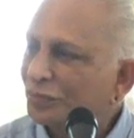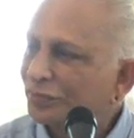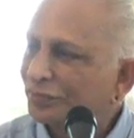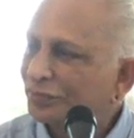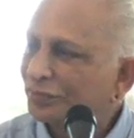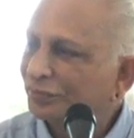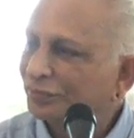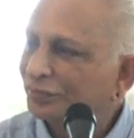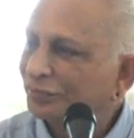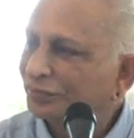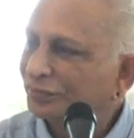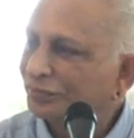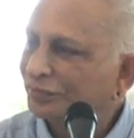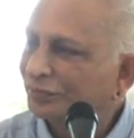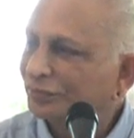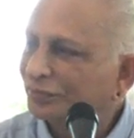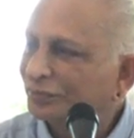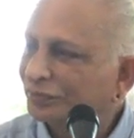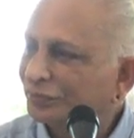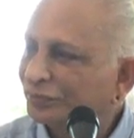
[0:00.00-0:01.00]
Can
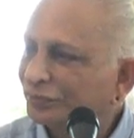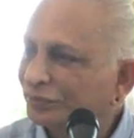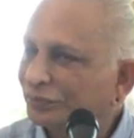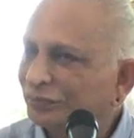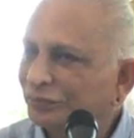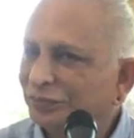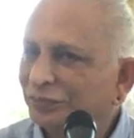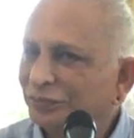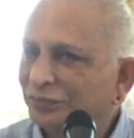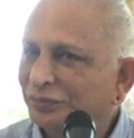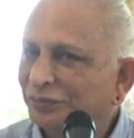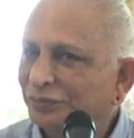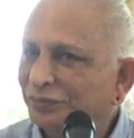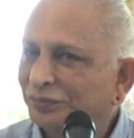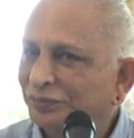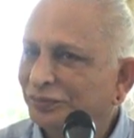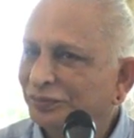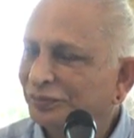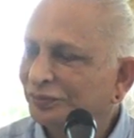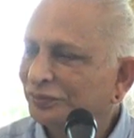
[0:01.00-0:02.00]
Chakradharana be done
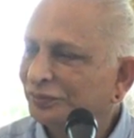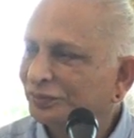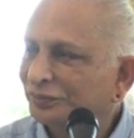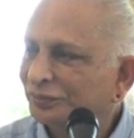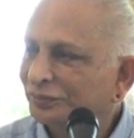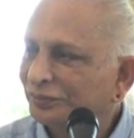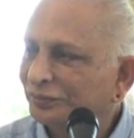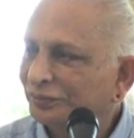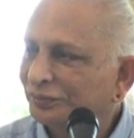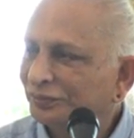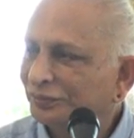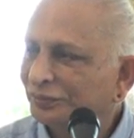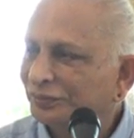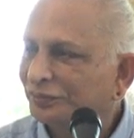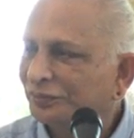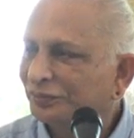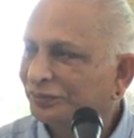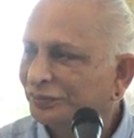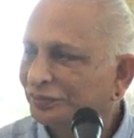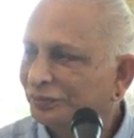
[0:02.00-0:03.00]
separately, or does it have to be
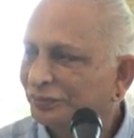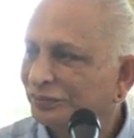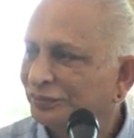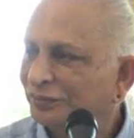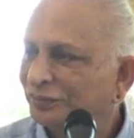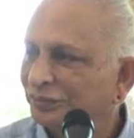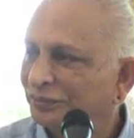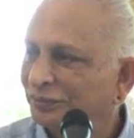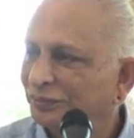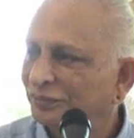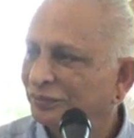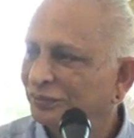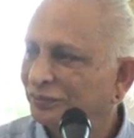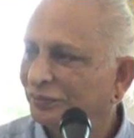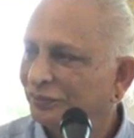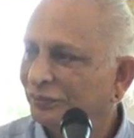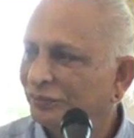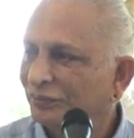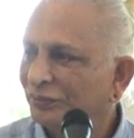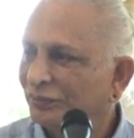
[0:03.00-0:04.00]
part of Kriya
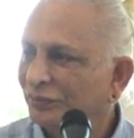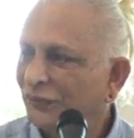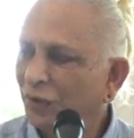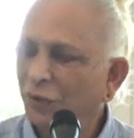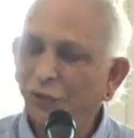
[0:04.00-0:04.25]
always?